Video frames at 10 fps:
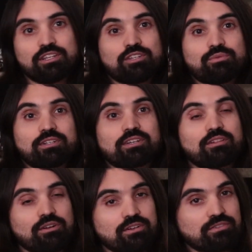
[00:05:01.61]
you will
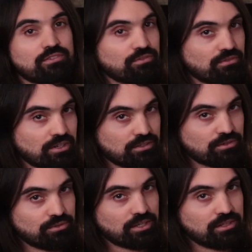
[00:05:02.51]
get lost rather
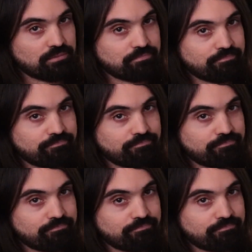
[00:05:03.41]
quickly.